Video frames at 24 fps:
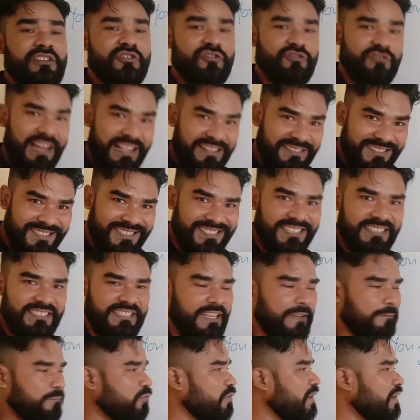
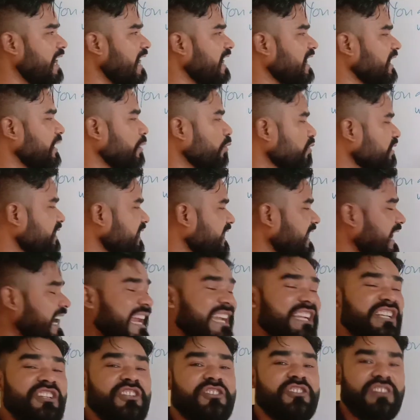transitive, we are using
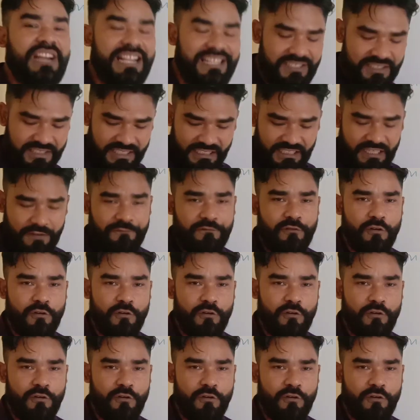intransitive